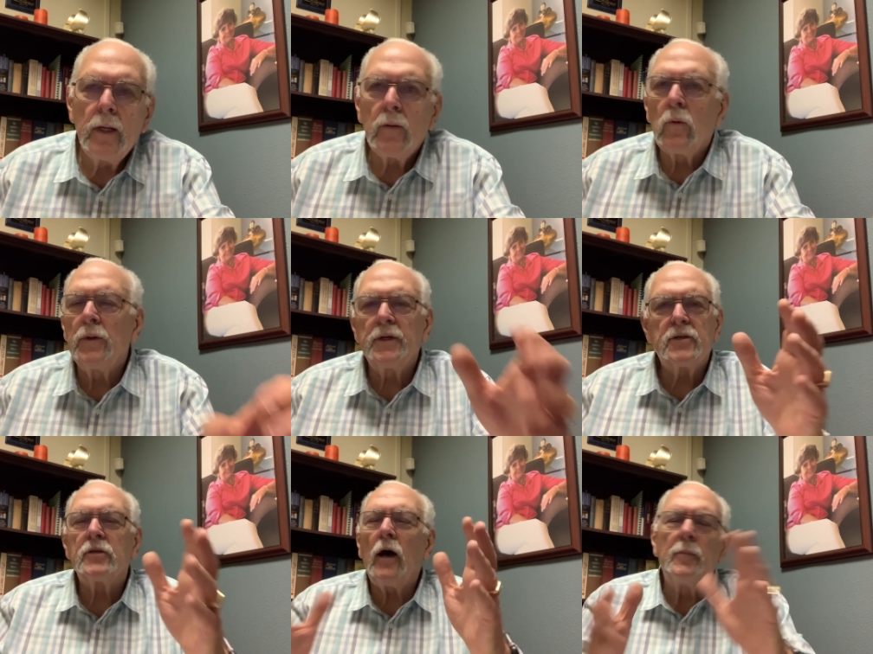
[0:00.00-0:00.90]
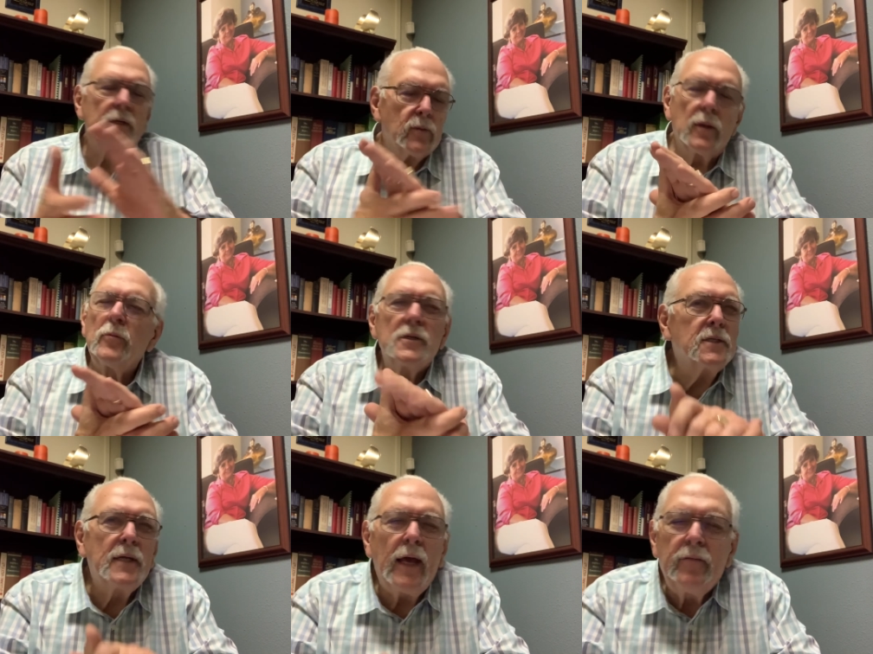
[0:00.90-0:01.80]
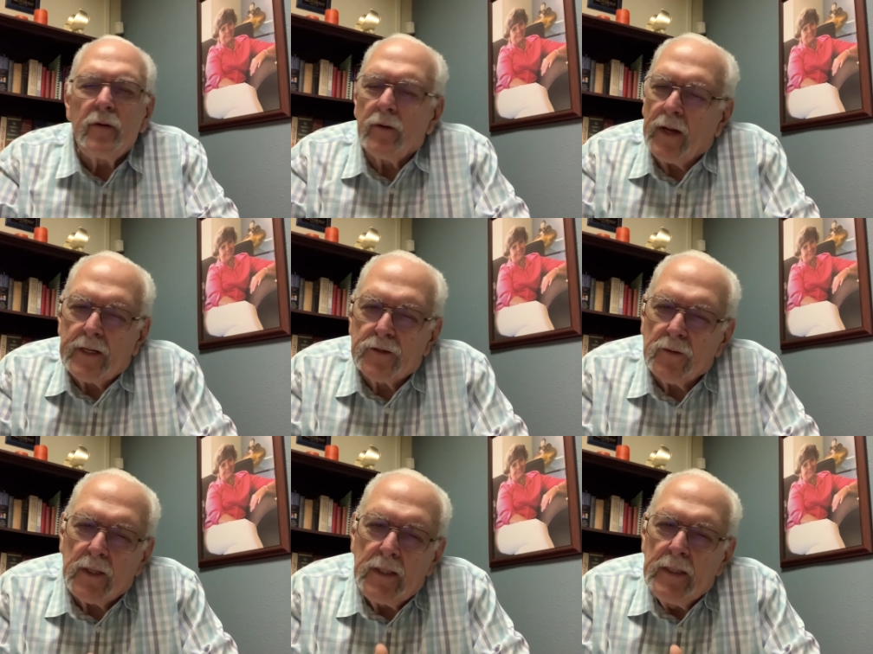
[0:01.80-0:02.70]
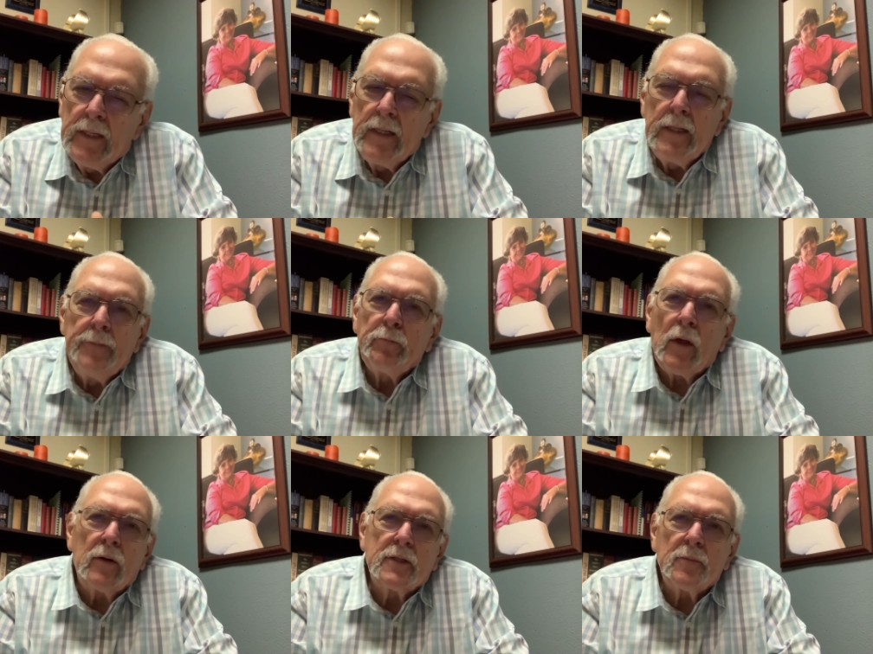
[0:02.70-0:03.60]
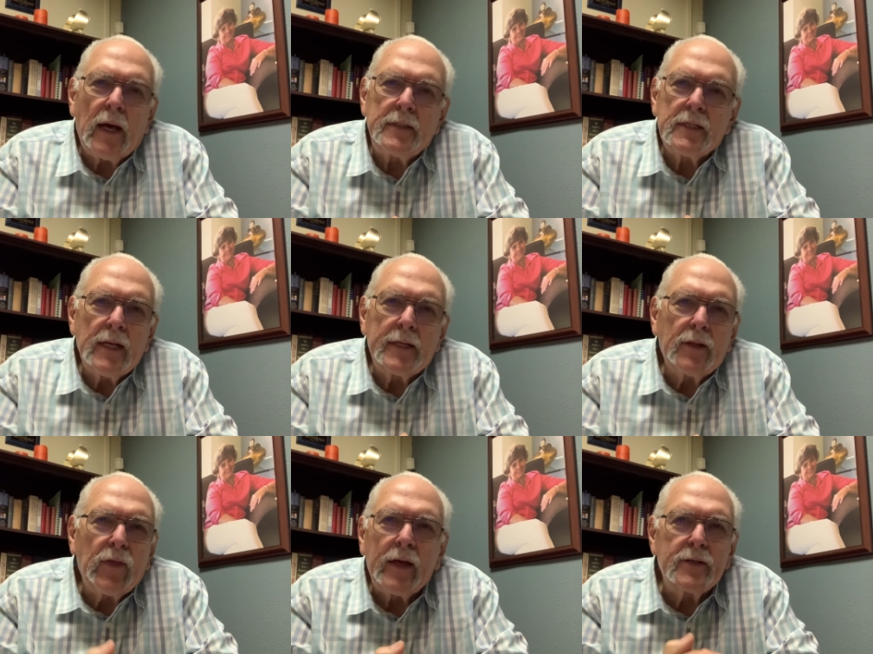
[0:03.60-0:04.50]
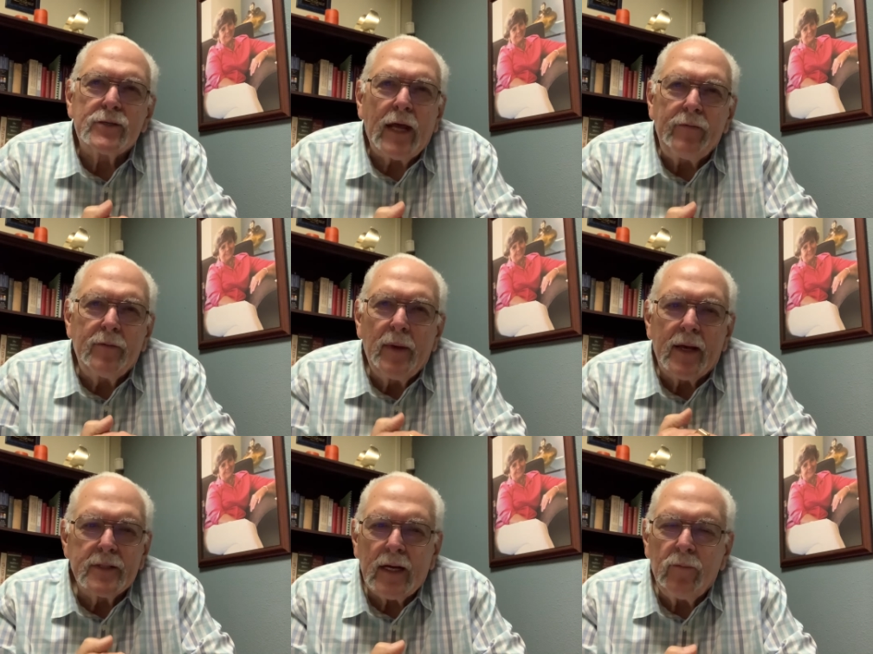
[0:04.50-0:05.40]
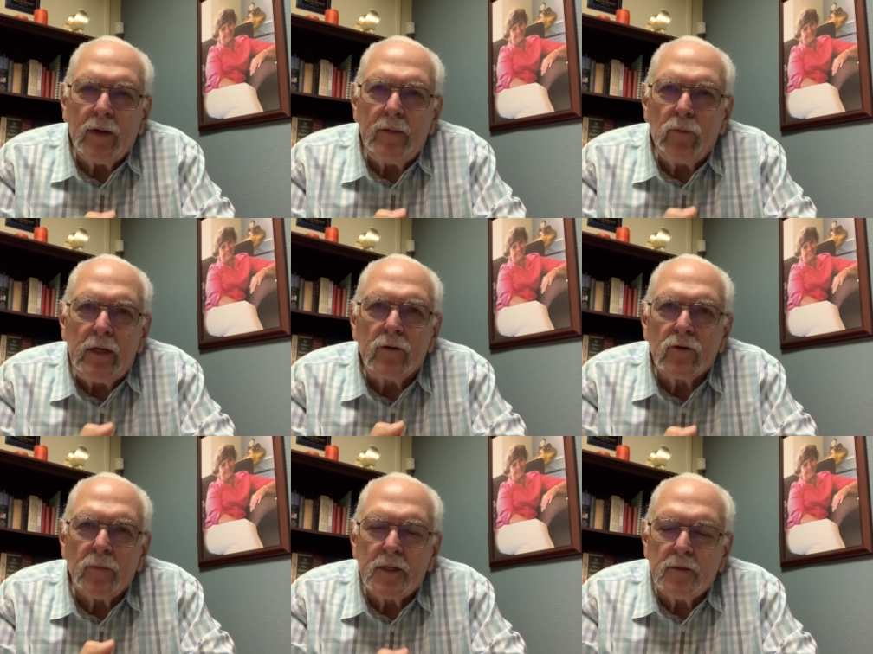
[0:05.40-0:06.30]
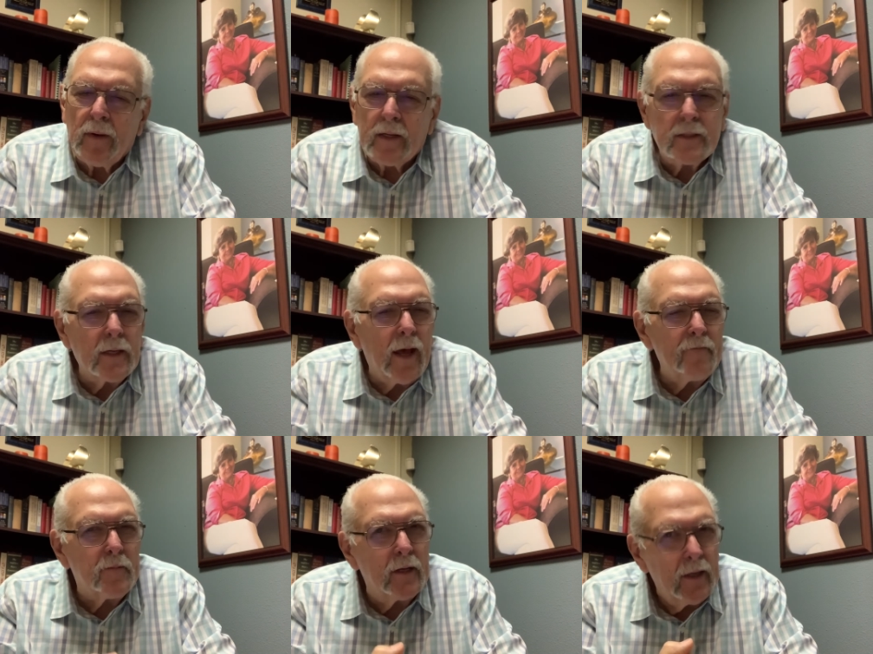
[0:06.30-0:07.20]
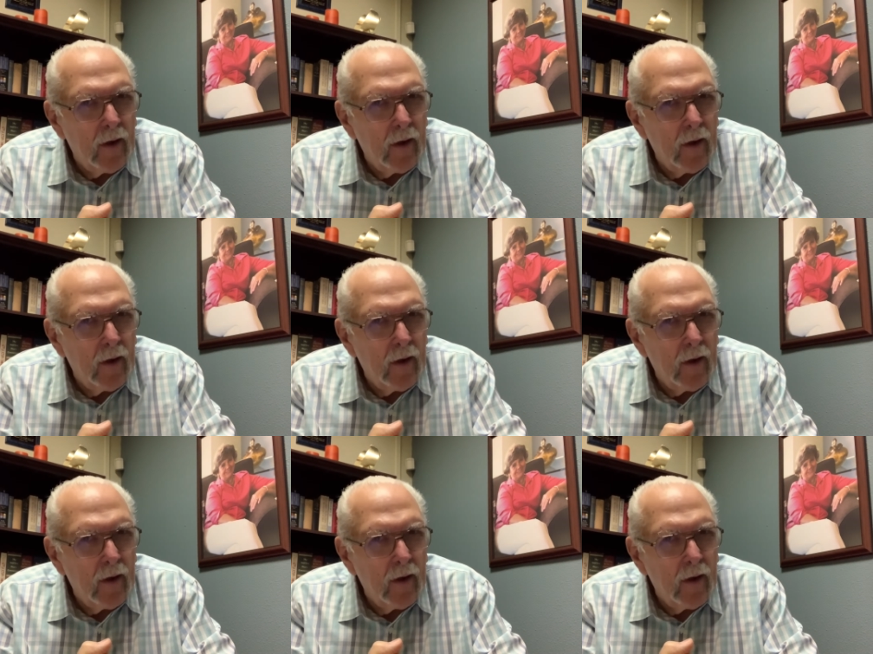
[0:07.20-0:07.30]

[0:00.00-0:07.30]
Well, the psalmist, whether it was David or Ezra, you know, sometimes I just like to think it's David because I we know so much about his life, but